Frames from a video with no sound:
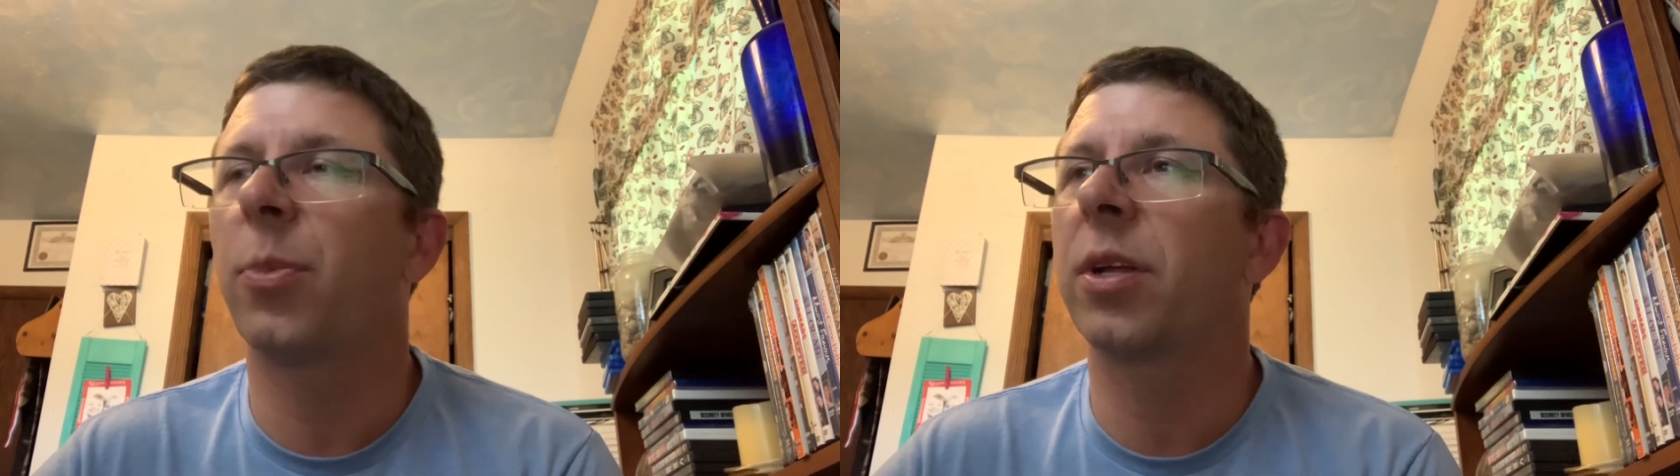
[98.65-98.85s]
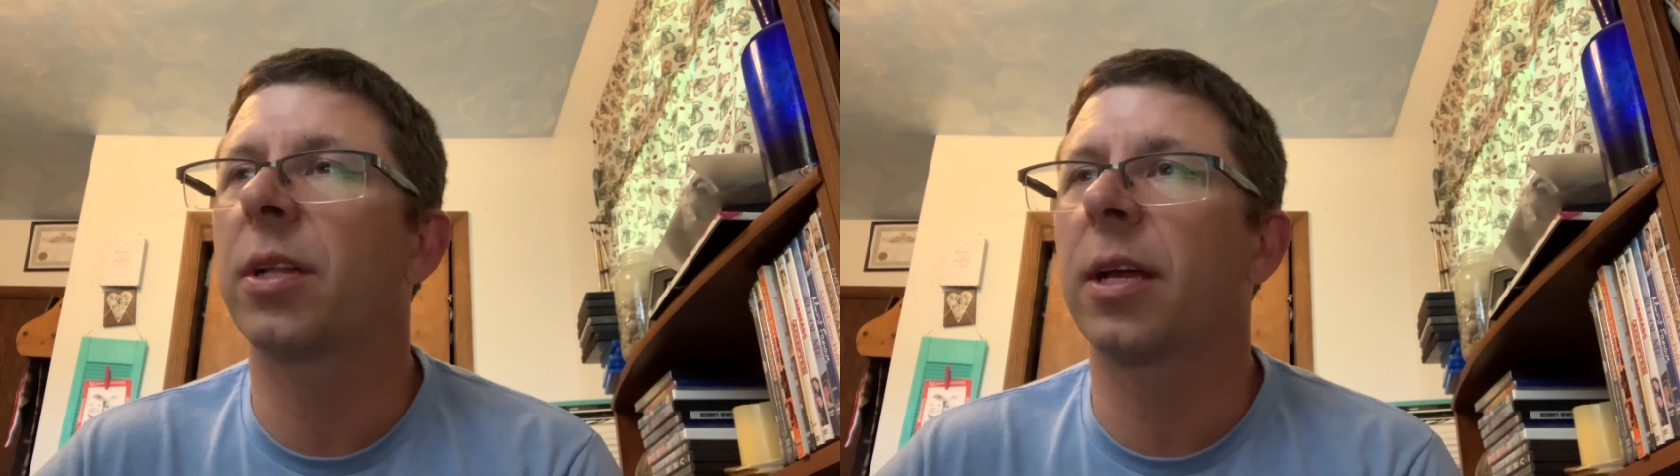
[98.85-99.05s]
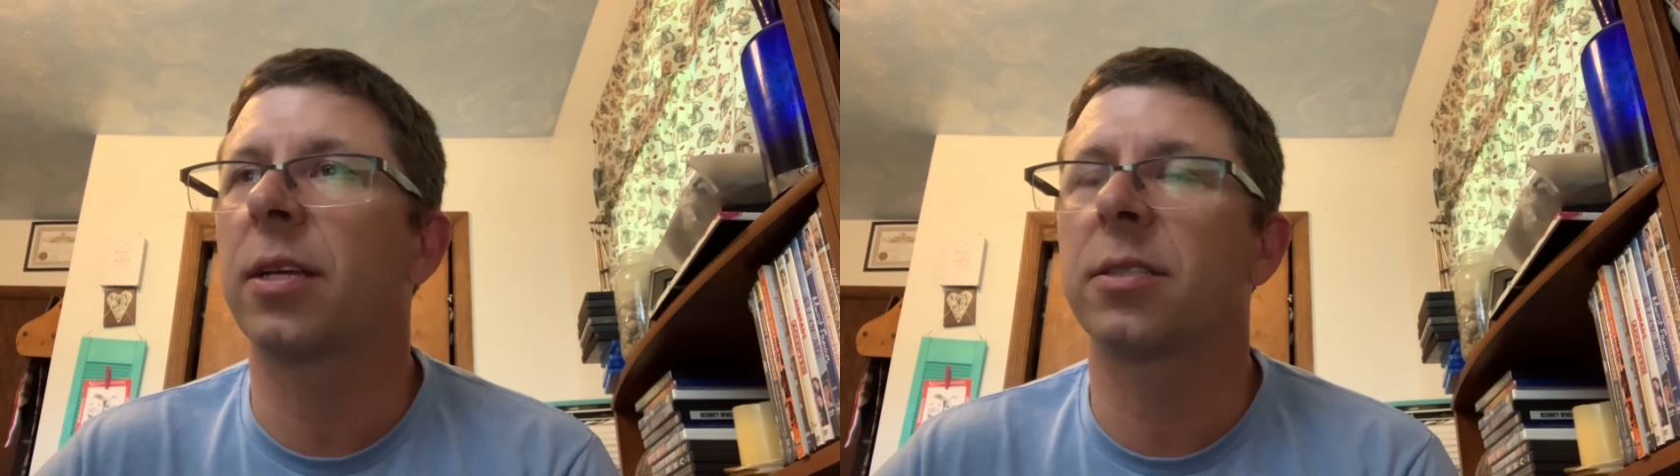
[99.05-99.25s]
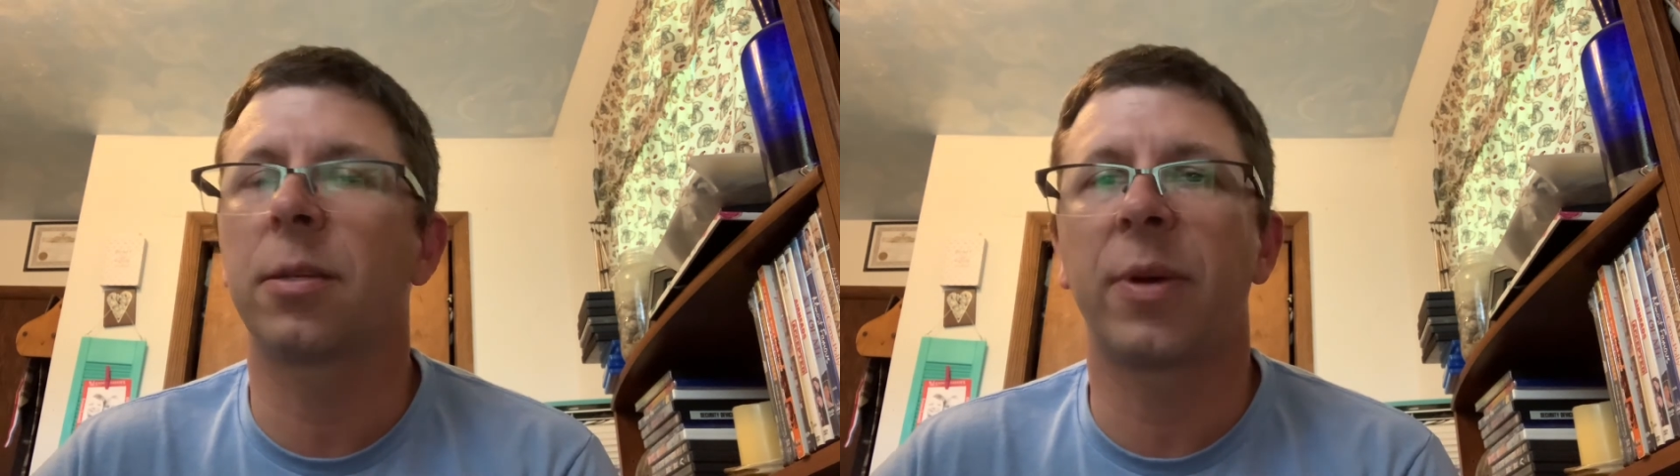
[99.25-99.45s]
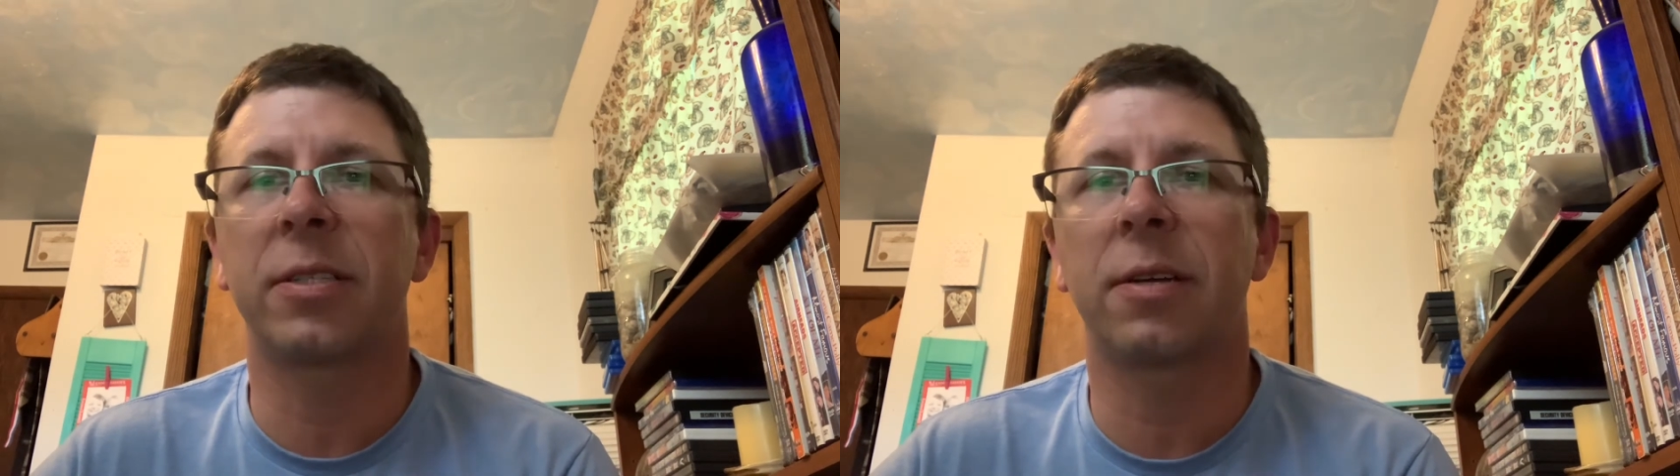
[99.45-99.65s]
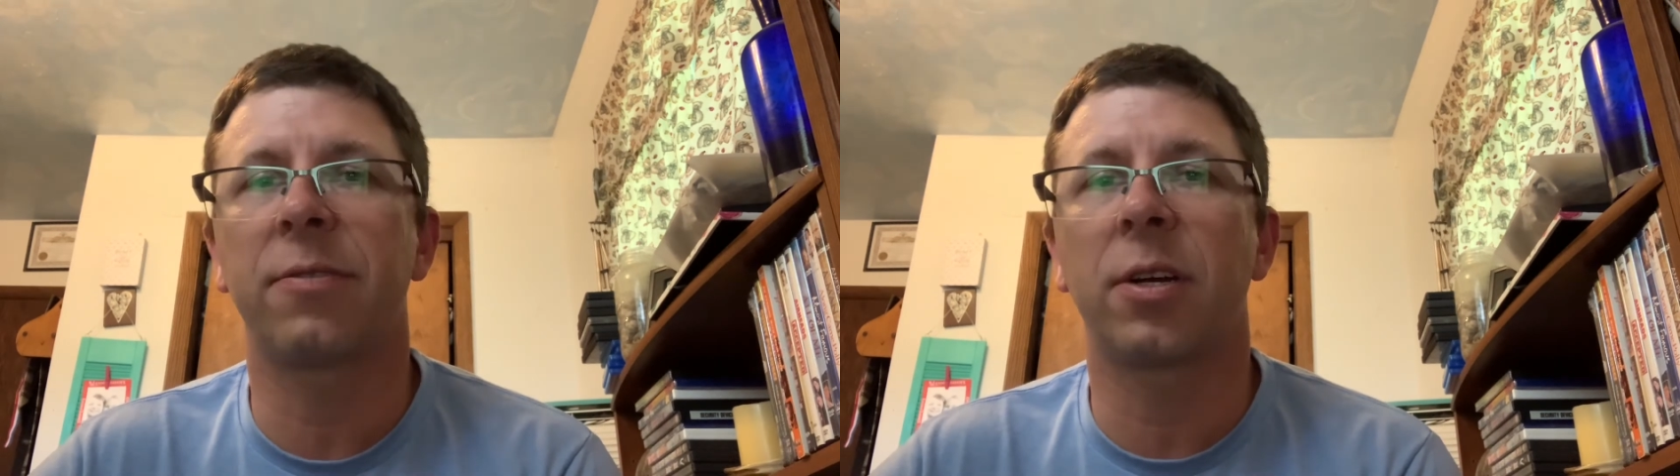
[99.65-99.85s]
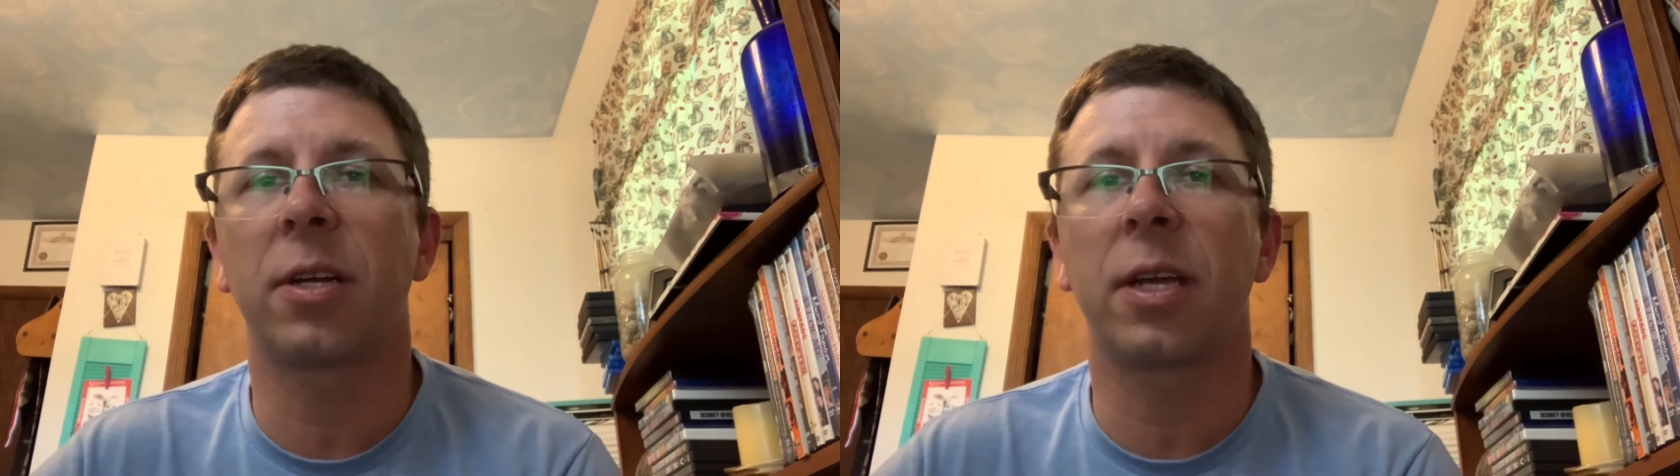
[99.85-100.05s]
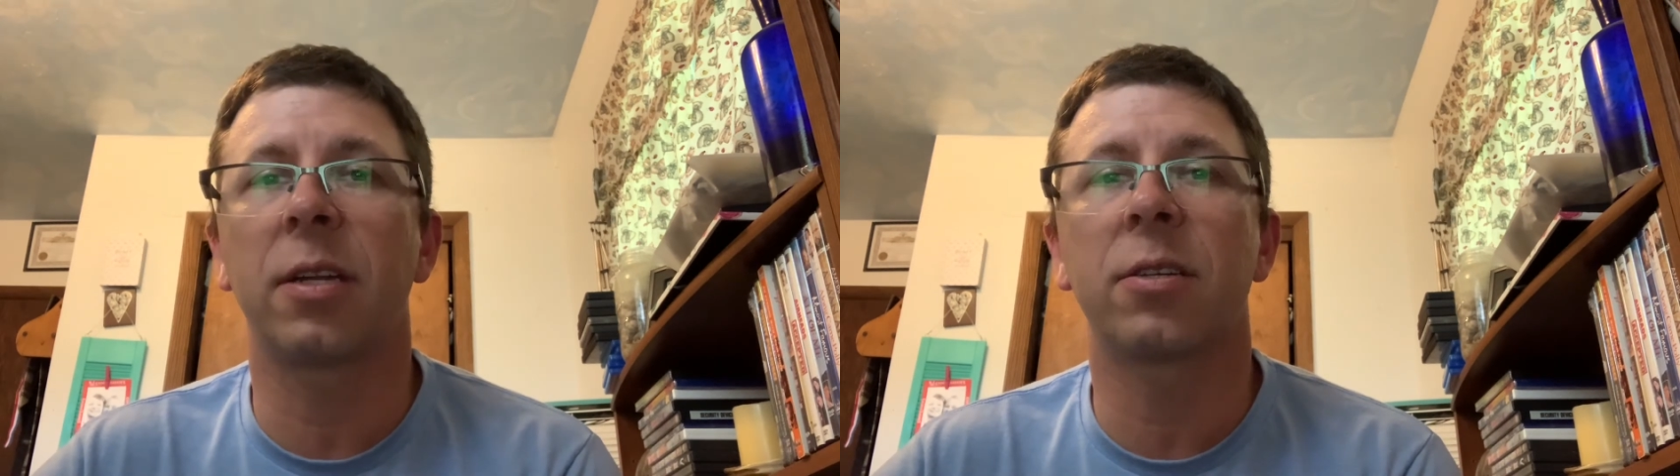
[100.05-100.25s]
but that is the best I've
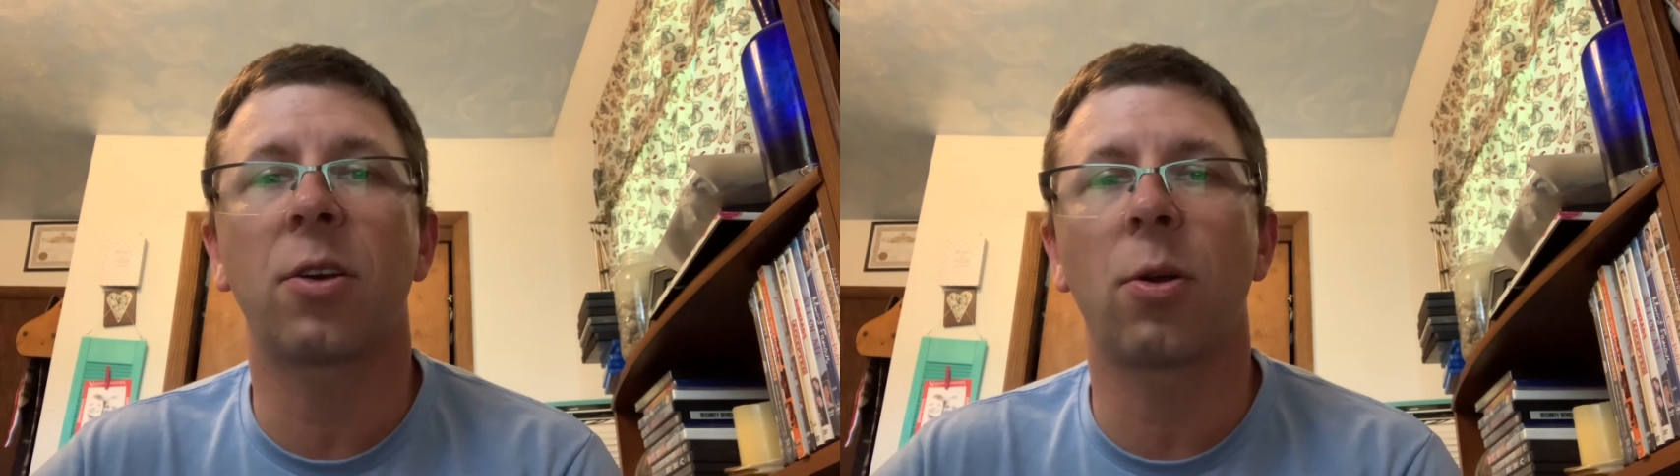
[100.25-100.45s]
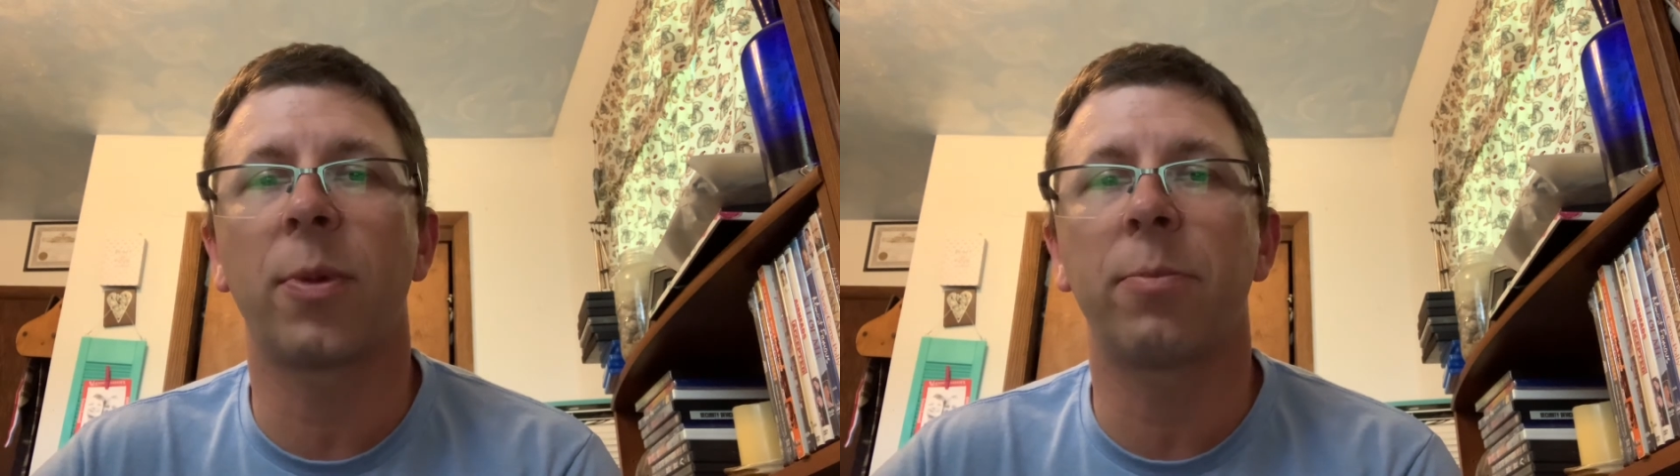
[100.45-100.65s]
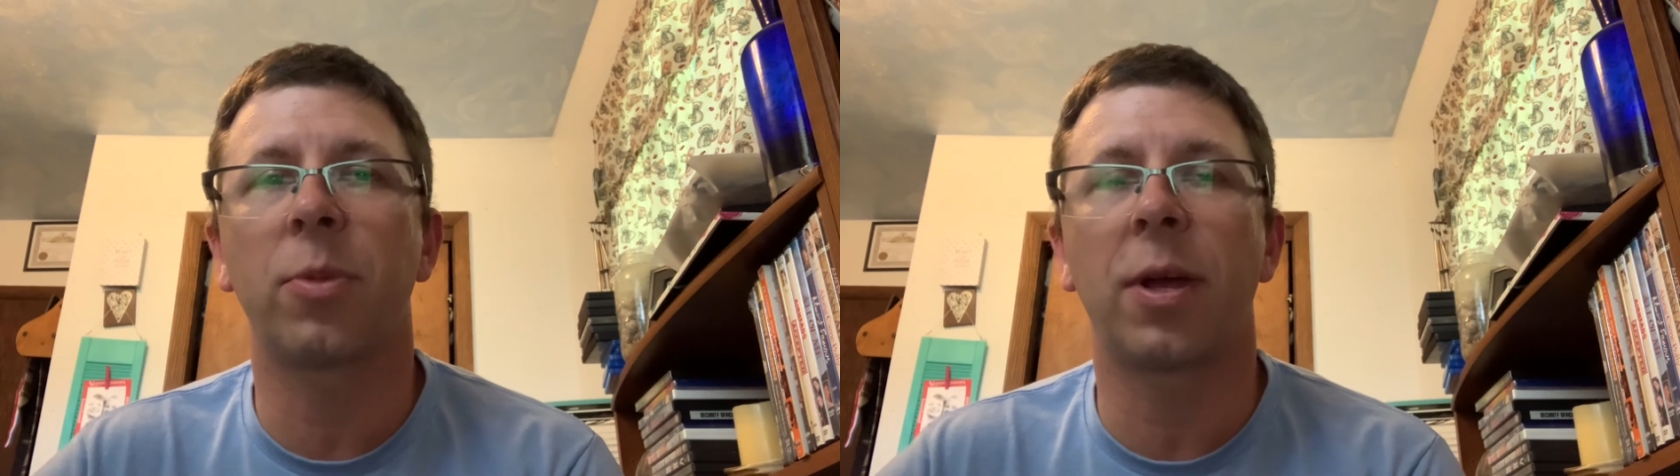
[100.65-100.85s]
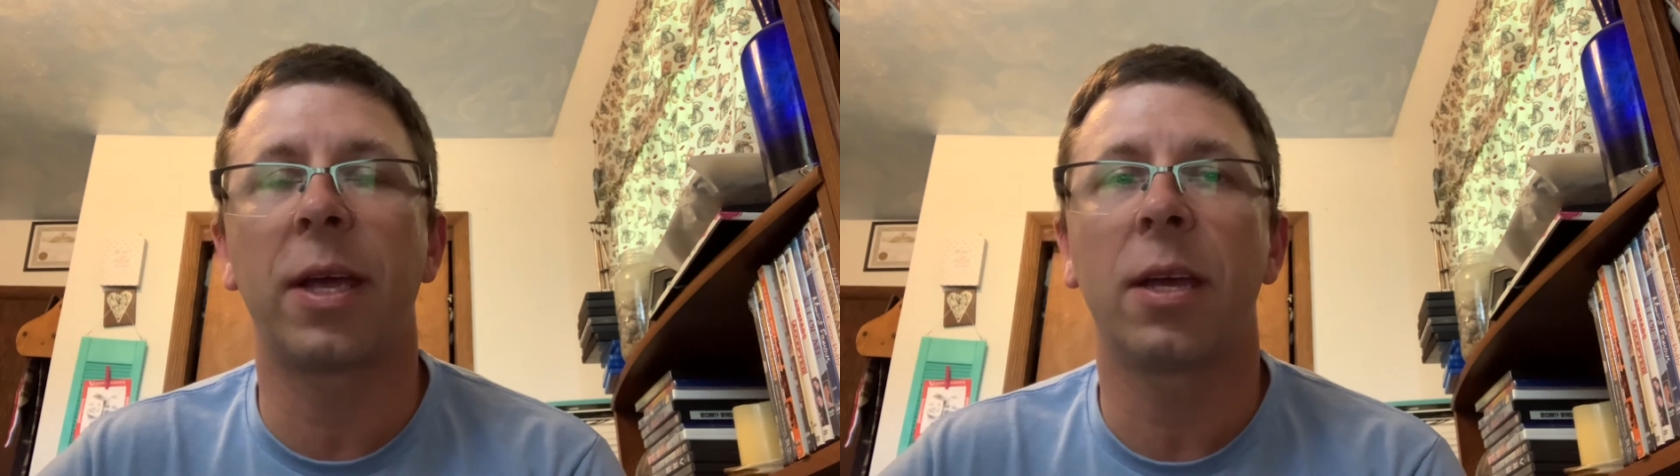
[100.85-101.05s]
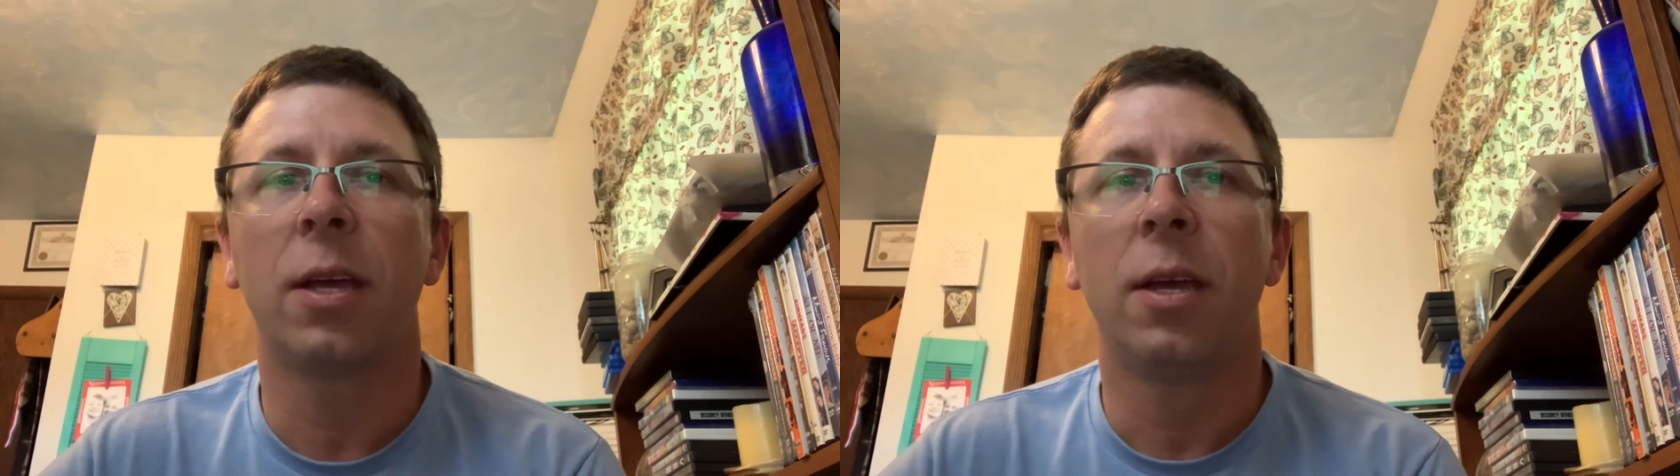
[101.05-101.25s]
done in tournament play.